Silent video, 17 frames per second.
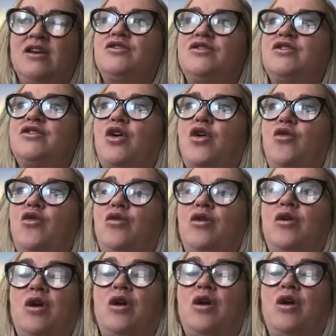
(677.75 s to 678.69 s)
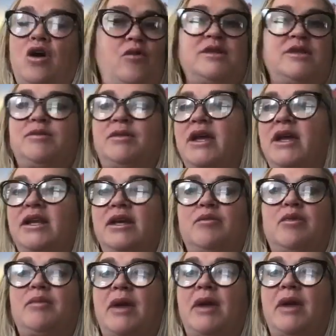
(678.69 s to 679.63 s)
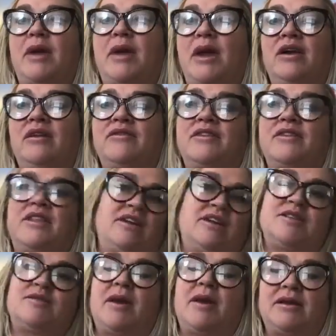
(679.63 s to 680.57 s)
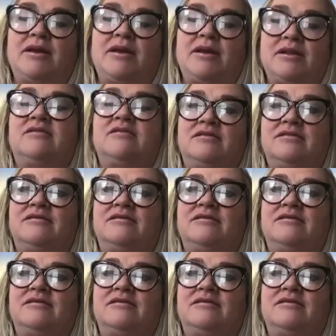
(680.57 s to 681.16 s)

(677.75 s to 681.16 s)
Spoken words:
So always planning, preparing for the unexpected.